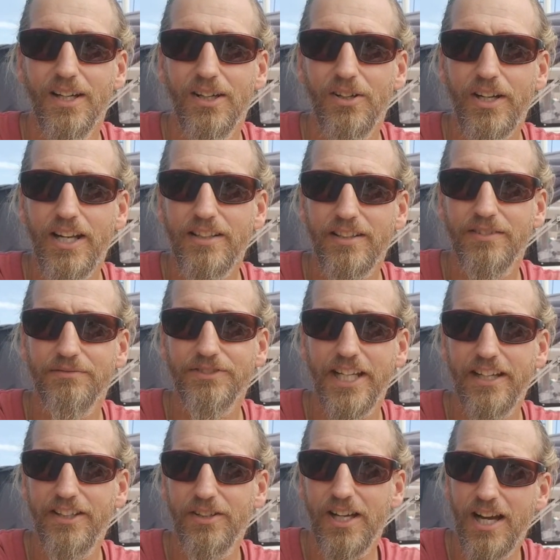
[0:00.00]
Okay,
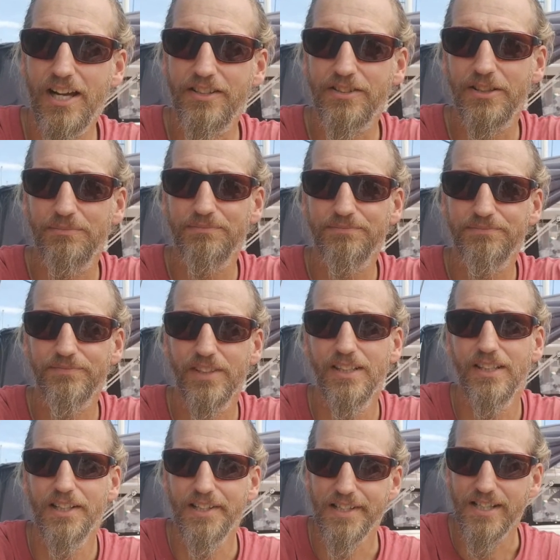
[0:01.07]
thank you guys.
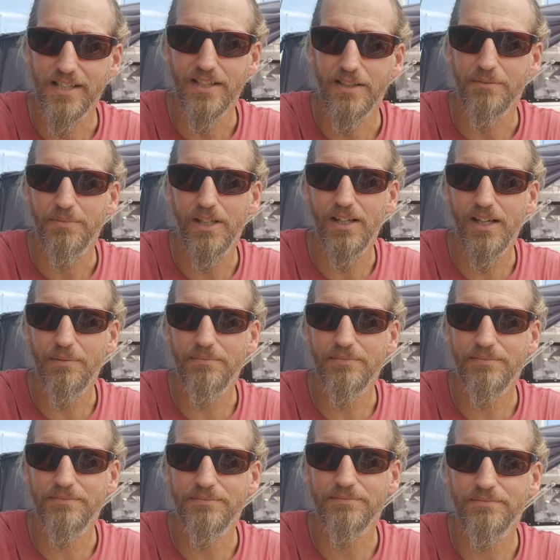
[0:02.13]
Um,
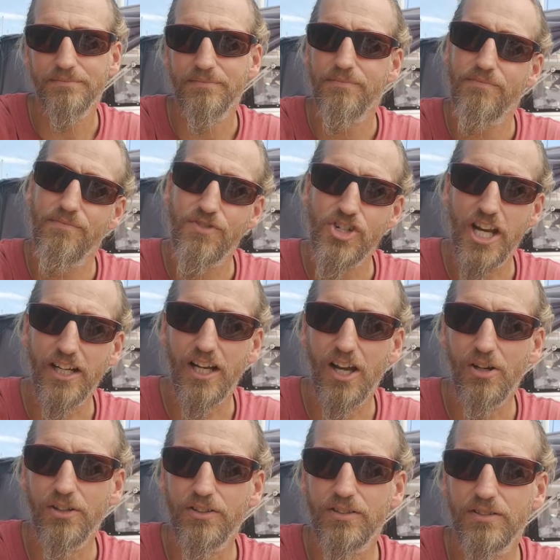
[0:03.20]
check
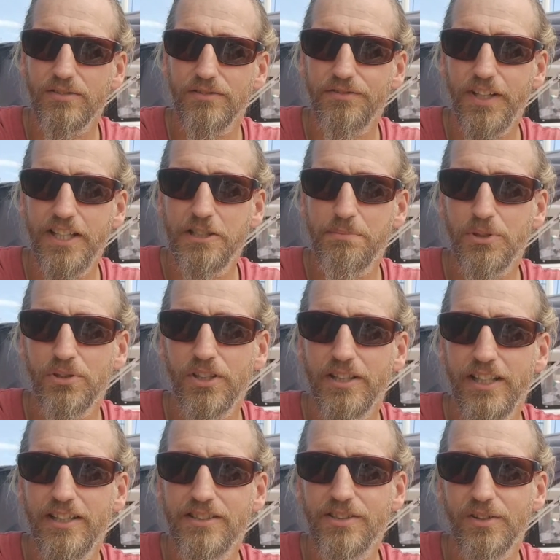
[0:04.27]
out Facebook
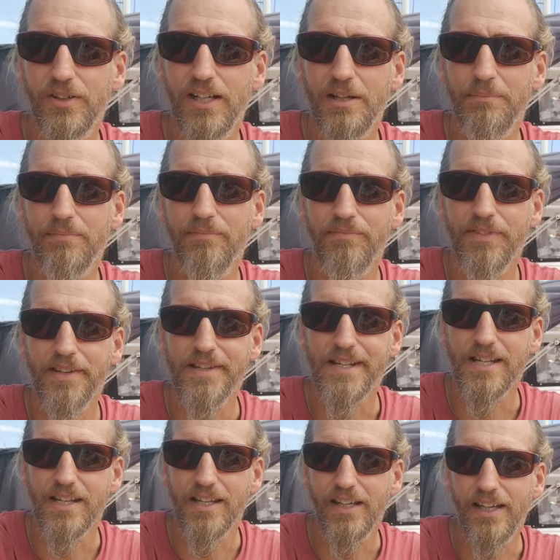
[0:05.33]
and Instagram
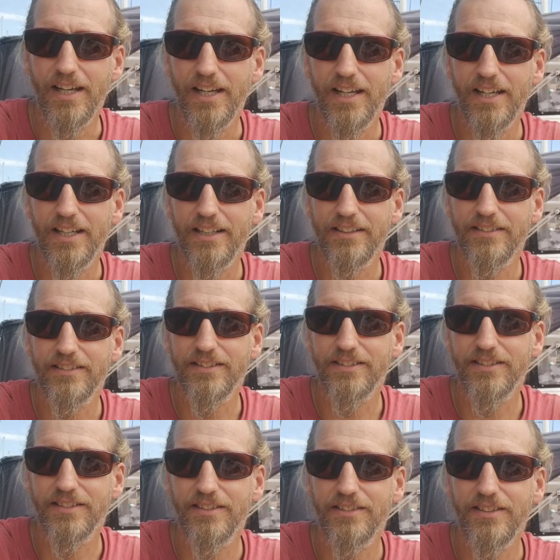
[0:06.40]
and
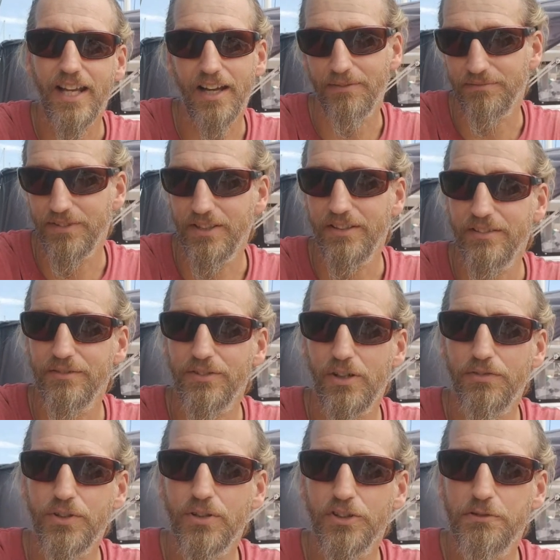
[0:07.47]
yeah,
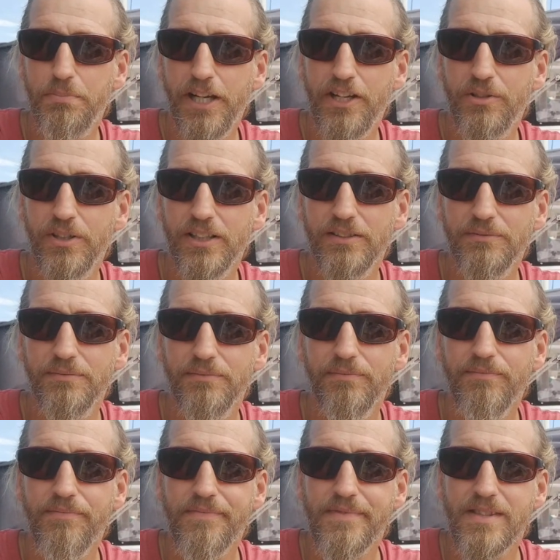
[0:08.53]
of course Patreon
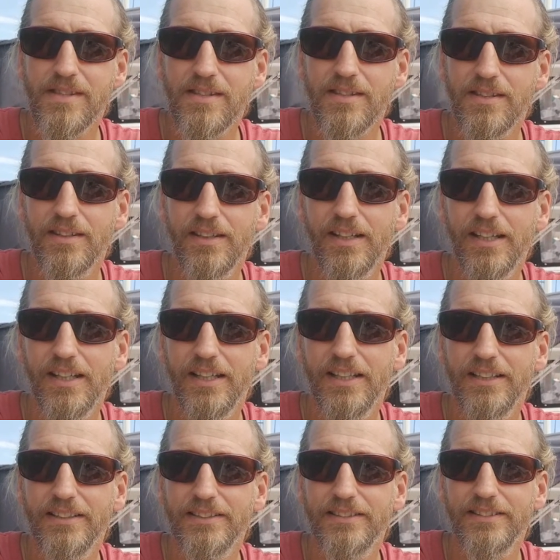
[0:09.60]

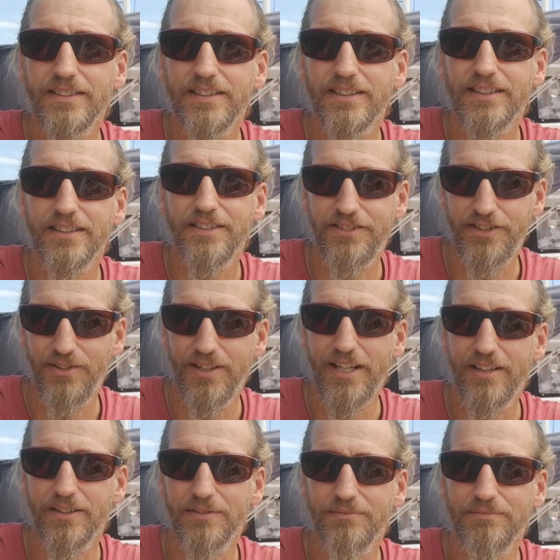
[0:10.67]
and uh, see you
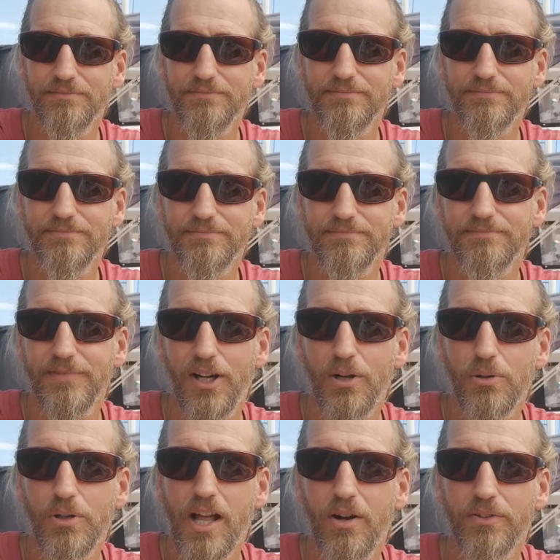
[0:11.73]
later.
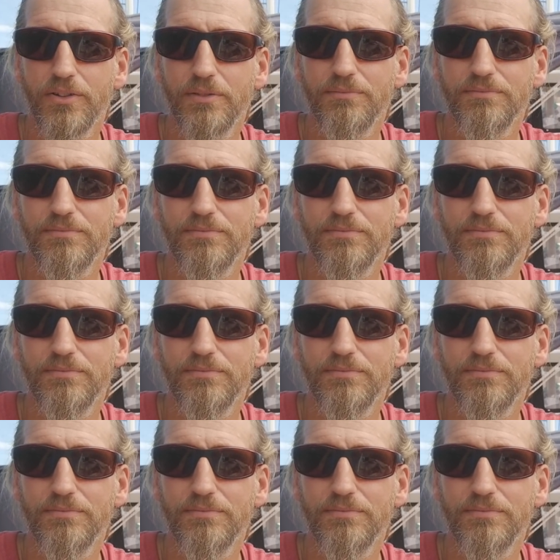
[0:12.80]
Hello and out.